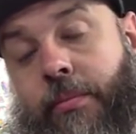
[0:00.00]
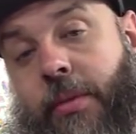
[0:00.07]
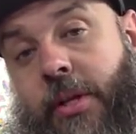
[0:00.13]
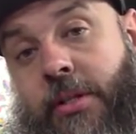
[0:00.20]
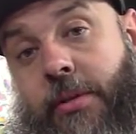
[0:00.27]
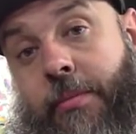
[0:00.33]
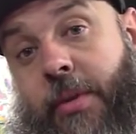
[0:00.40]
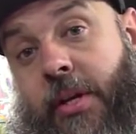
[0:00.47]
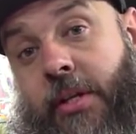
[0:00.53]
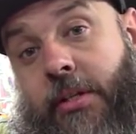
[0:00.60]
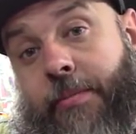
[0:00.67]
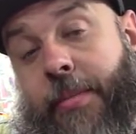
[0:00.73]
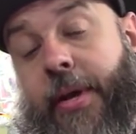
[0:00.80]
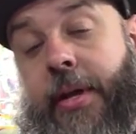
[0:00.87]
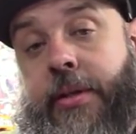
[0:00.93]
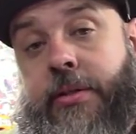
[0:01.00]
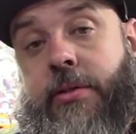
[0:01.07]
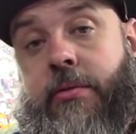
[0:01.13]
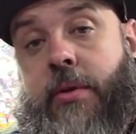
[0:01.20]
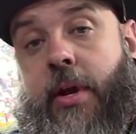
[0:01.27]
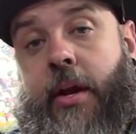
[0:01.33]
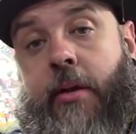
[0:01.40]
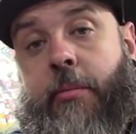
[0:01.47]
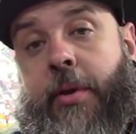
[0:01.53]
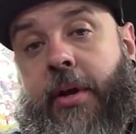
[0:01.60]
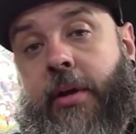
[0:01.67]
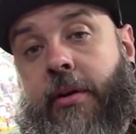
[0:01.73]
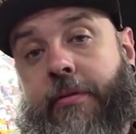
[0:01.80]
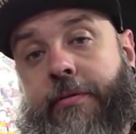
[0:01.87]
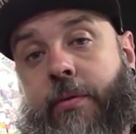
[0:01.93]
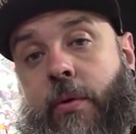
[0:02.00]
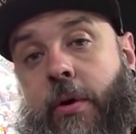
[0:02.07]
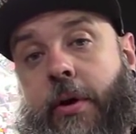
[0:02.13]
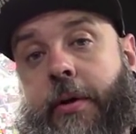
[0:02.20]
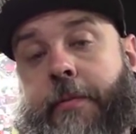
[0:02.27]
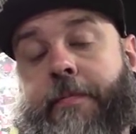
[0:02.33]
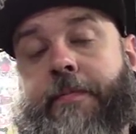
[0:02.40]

expense, so not everybody can afford it.